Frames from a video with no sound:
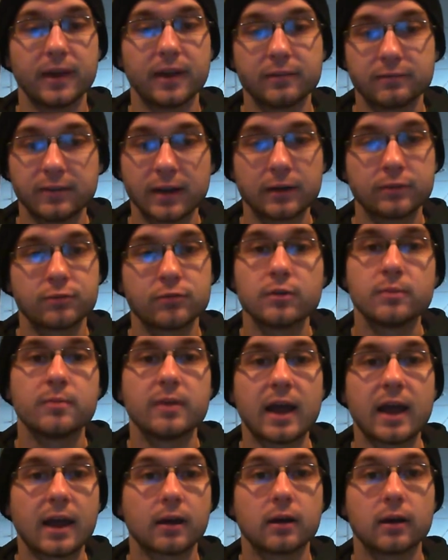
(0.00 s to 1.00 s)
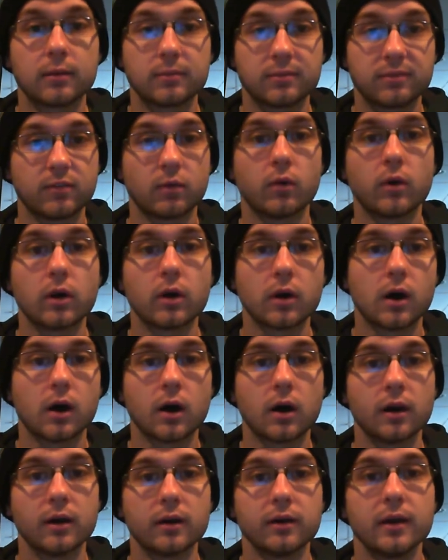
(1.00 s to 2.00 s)
a veteran backup for
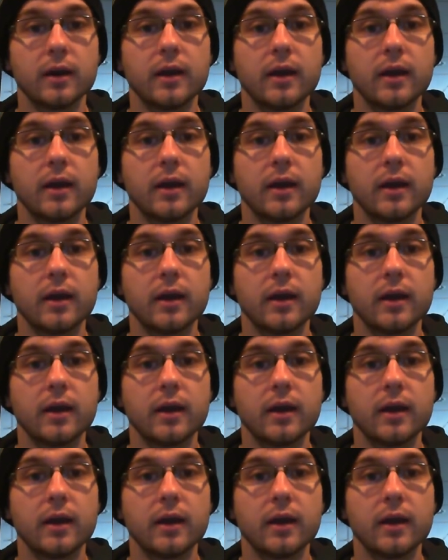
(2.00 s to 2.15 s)
Hart,